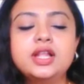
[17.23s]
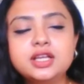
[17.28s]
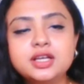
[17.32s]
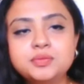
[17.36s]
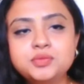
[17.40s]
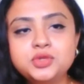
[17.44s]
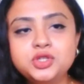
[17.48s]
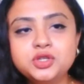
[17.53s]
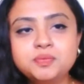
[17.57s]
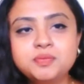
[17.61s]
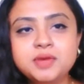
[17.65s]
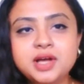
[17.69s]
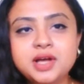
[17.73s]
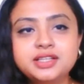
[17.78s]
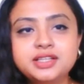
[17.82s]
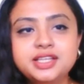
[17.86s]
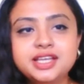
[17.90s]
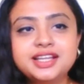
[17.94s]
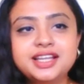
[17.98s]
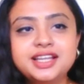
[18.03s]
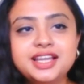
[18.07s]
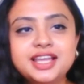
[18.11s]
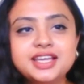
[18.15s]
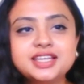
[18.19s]
Welcome to
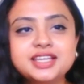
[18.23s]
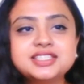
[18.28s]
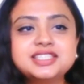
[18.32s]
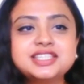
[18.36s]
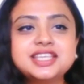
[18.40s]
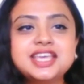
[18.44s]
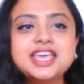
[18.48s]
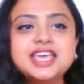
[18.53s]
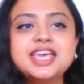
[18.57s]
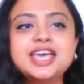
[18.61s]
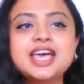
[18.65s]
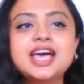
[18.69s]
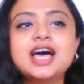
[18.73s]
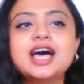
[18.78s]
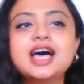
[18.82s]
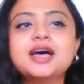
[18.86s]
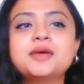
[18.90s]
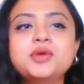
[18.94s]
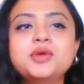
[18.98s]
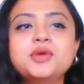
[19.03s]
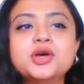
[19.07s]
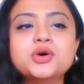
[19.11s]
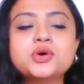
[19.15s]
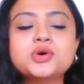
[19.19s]
Martech Legacy.
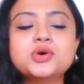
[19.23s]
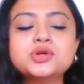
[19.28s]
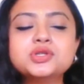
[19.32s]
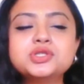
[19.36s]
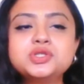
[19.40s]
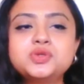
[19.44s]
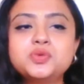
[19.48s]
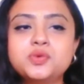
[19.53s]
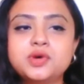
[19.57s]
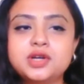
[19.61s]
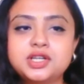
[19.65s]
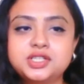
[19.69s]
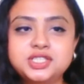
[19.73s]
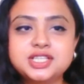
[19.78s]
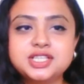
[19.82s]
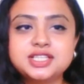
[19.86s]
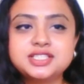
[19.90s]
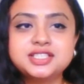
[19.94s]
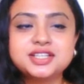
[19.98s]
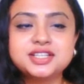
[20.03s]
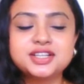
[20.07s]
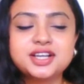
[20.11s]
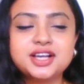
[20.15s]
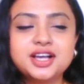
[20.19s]
I'm your host Varsha
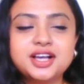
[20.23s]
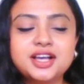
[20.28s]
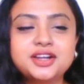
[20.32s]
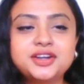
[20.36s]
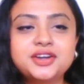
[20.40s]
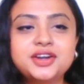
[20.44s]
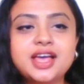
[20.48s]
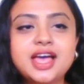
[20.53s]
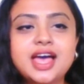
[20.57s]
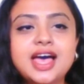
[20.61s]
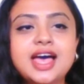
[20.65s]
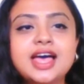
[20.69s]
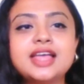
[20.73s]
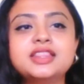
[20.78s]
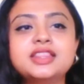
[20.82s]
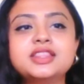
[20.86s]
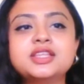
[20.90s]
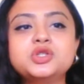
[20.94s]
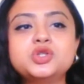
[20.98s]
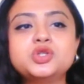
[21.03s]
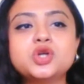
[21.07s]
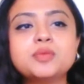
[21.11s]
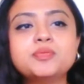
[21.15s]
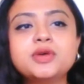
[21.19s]
Sarkar, and
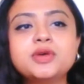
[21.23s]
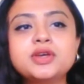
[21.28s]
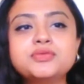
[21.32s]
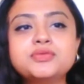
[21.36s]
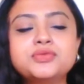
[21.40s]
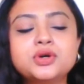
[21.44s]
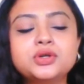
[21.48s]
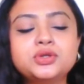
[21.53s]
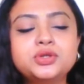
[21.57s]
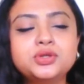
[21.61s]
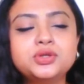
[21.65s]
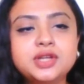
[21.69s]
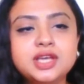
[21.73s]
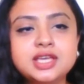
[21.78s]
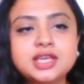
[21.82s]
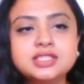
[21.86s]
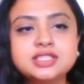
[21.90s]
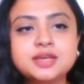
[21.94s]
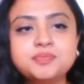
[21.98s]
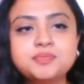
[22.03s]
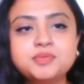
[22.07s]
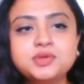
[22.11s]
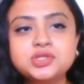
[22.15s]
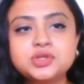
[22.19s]
the topic for
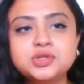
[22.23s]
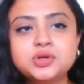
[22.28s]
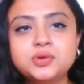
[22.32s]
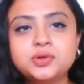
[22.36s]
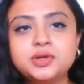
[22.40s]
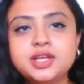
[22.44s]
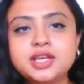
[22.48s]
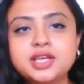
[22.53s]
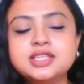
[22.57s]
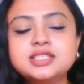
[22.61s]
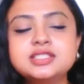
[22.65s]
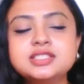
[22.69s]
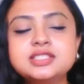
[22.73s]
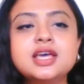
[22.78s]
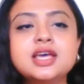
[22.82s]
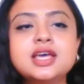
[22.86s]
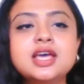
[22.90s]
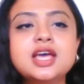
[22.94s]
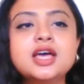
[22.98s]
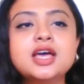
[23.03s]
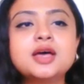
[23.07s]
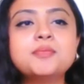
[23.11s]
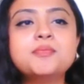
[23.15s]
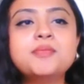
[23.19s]
today's episode is
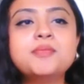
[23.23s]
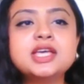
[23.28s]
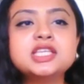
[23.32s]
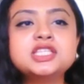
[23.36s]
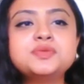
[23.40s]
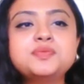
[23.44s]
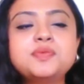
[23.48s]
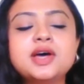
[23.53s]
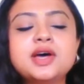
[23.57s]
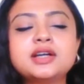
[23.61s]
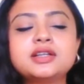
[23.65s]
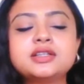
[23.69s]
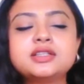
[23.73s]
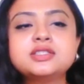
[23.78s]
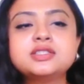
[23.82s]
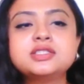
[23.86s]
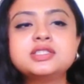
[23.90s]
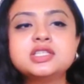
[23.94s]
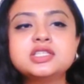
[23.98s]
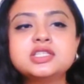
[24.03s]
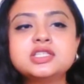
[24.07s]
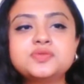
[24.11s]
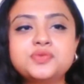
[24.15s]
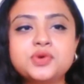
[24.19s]
best
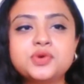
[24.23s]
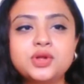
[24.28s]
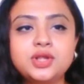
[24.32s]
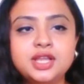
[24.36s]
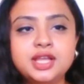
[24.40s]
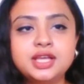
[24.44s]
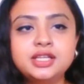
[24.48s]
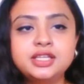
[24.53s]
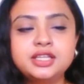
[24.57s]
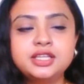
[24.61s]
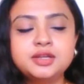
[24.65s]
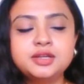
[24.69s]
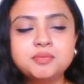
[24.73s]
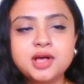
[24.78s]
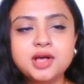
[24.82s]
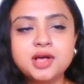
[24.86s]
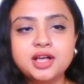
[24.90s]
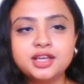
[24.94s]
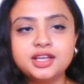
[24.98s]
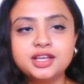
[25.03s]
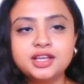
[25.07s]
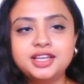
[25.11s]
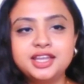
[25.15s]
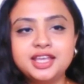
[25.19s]
practices for LinkedIn
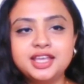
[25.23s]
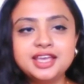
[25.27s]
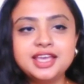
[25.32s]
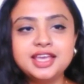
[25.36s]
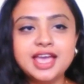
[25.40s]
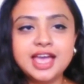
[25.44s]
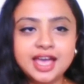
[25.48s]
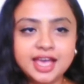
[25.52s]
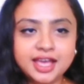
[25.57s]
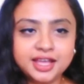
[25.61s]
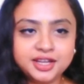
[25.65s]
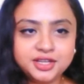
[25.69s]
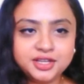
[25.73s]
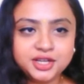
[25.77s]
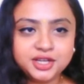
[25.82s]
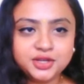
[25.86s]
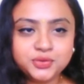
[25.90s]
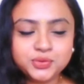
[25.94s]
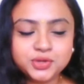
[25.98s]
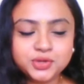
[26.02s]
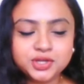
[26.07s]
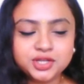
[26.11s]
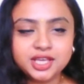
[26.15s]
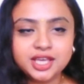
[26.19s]
marketing and
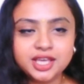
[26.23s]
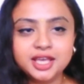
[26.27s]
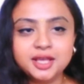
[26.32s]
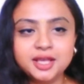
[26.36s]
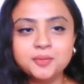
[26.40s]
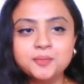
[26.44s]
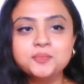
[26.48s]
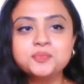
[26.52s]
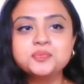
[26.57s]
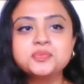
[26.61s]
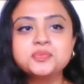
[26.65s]
networking.